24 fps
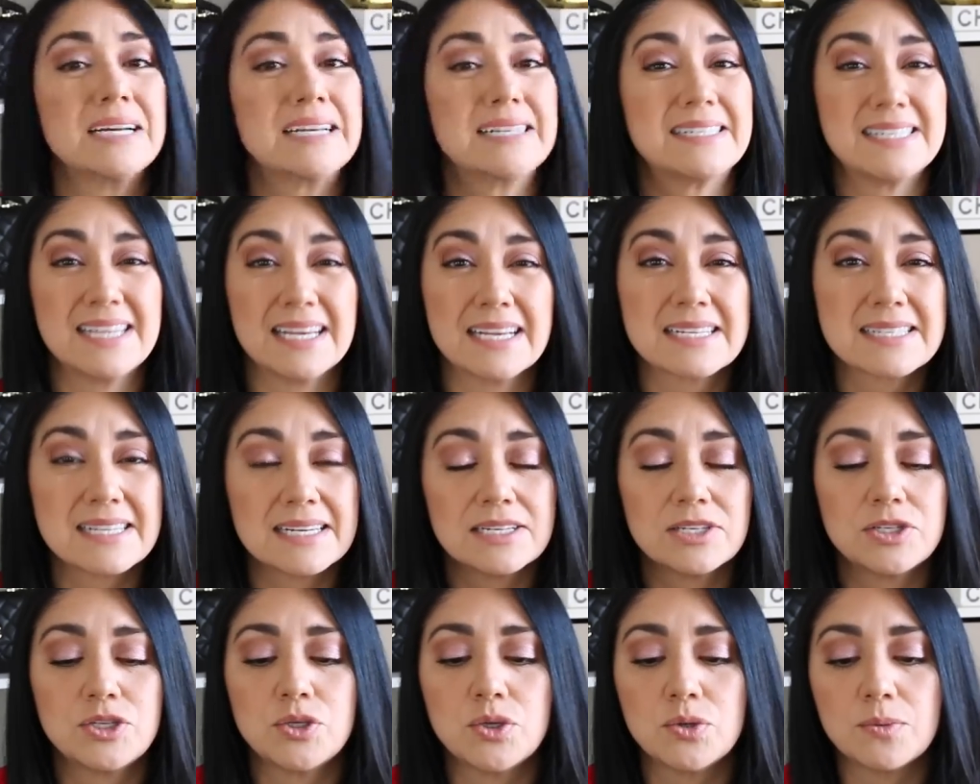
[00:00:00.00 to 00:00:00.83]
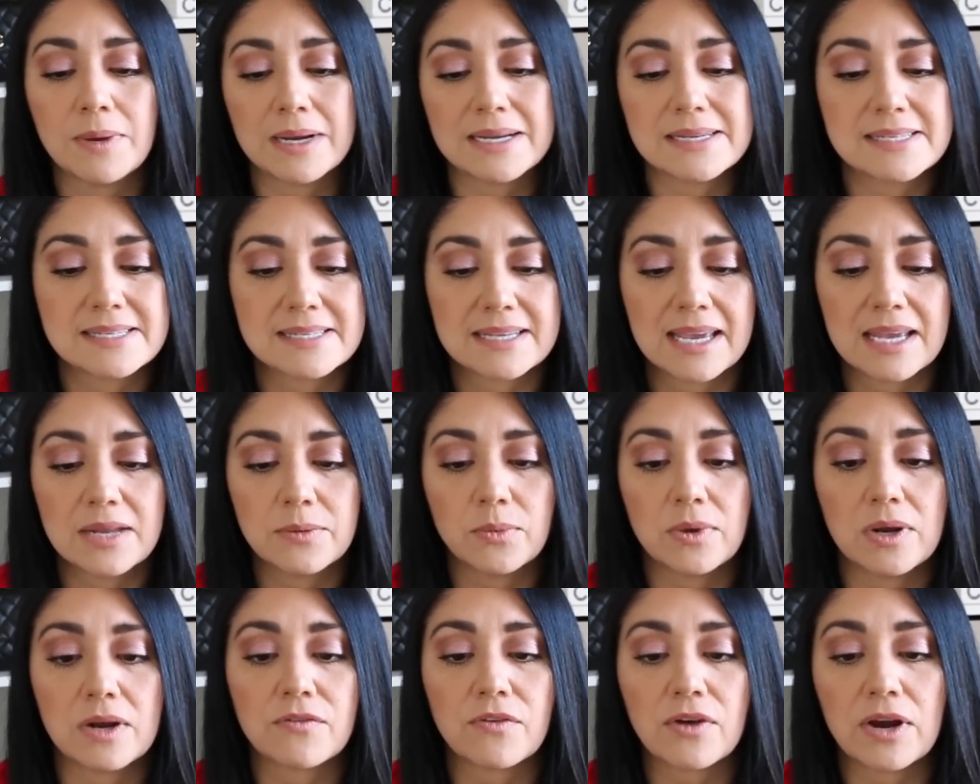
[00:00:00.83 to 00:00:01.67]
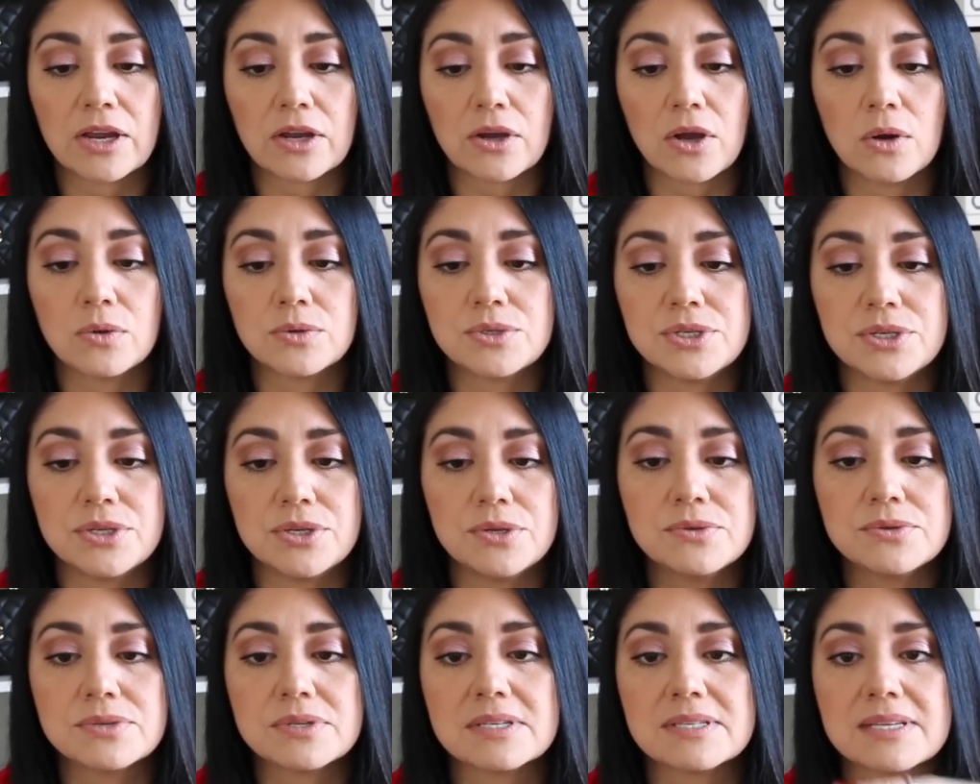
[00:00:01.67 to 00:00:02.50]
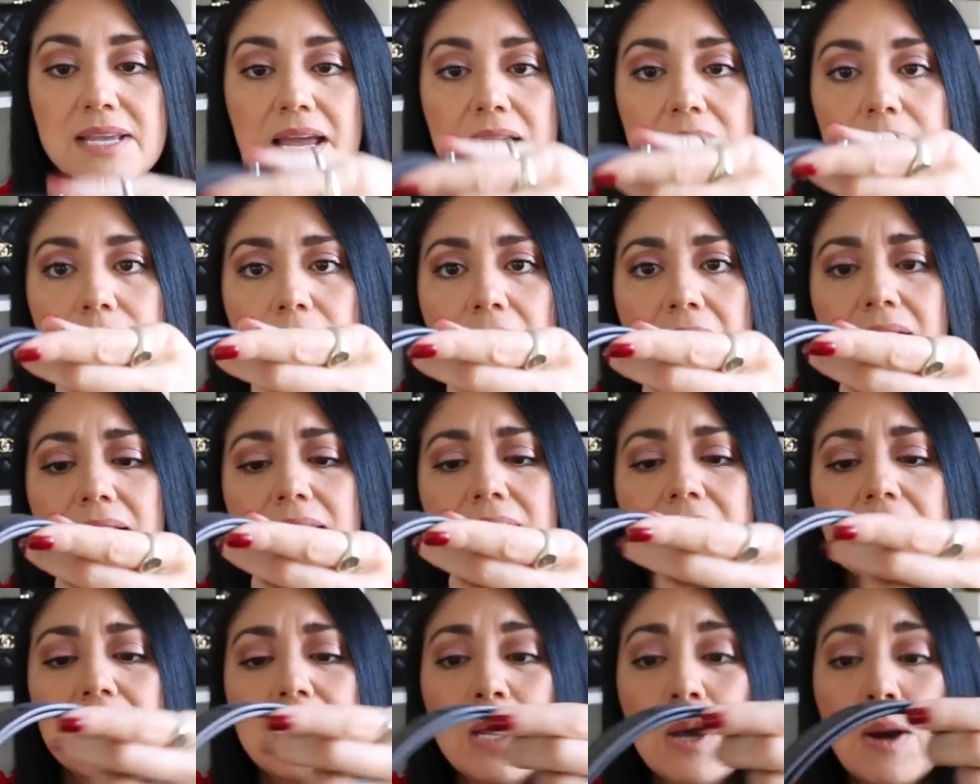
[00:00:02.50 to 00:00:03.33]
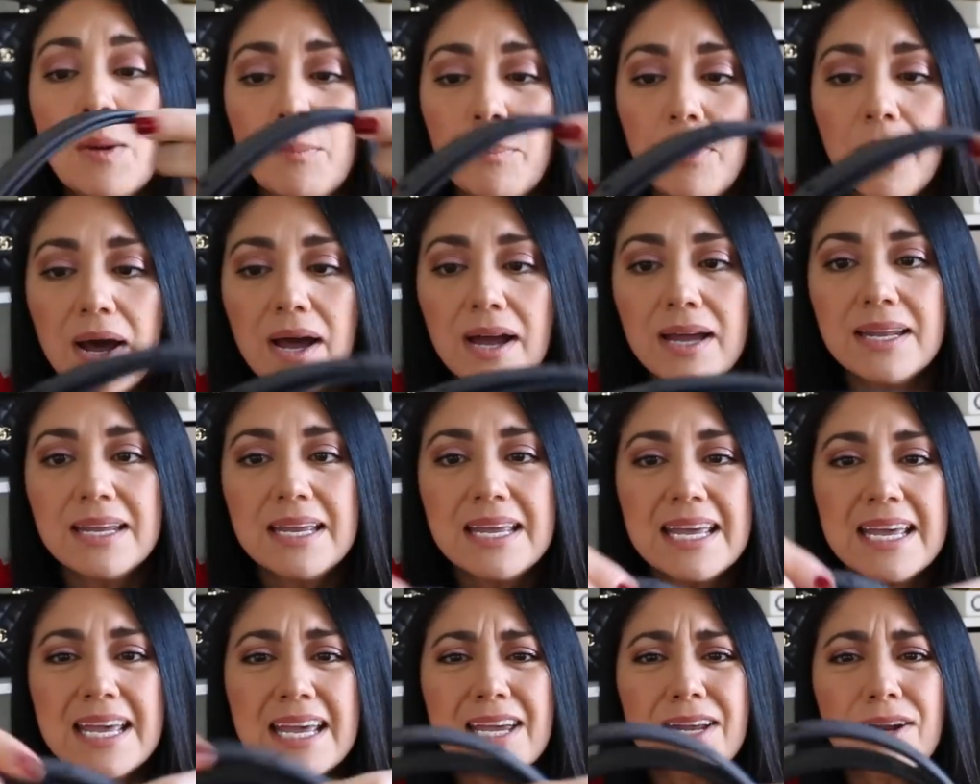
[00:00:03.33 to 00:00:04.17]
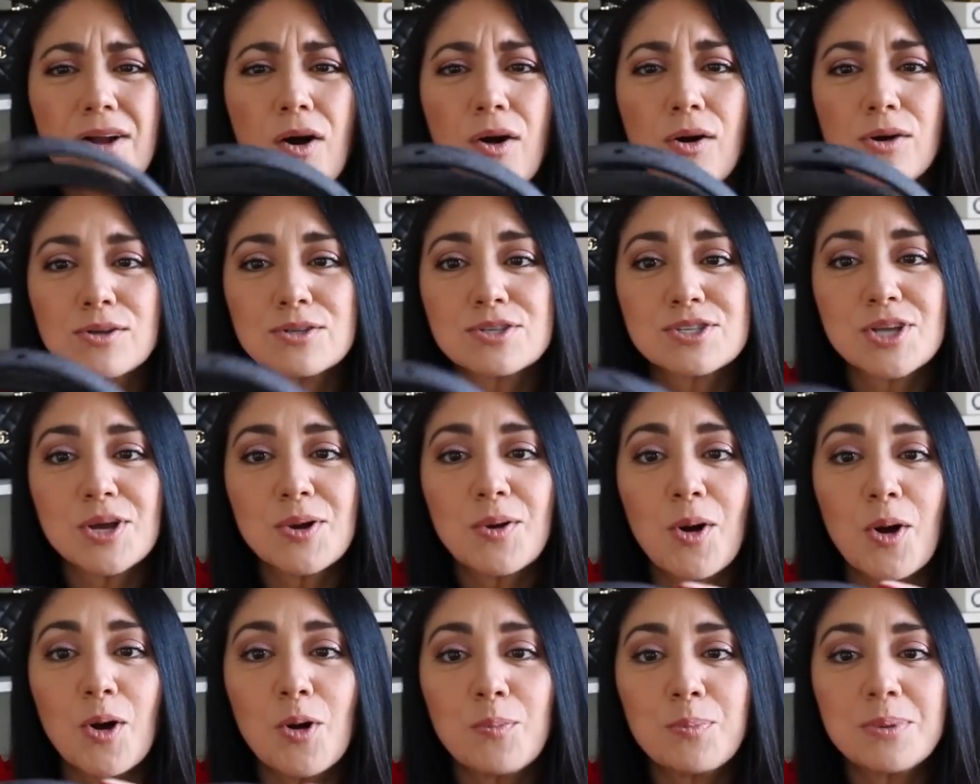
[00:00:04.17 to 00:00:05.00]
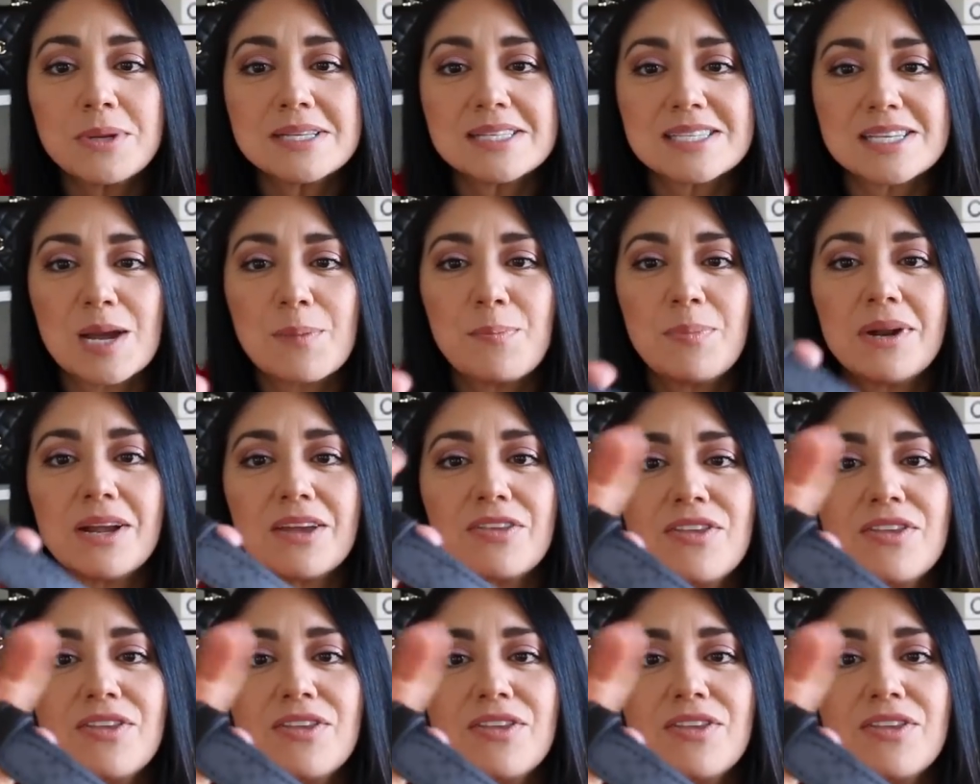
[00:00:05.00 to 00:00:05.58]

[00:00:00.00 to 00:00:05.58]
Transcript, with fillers: It digs into my skin whenever I go to use this handbag but it also opens up and I